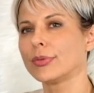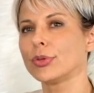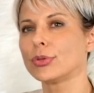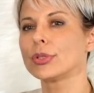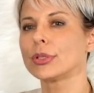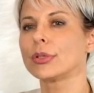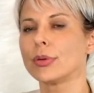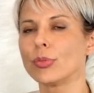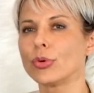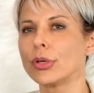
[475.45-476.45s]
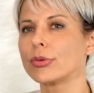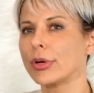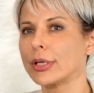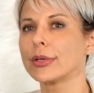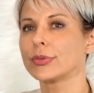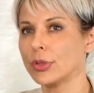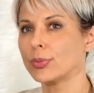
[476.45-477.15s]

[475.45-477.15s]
if you use it in the morning right after the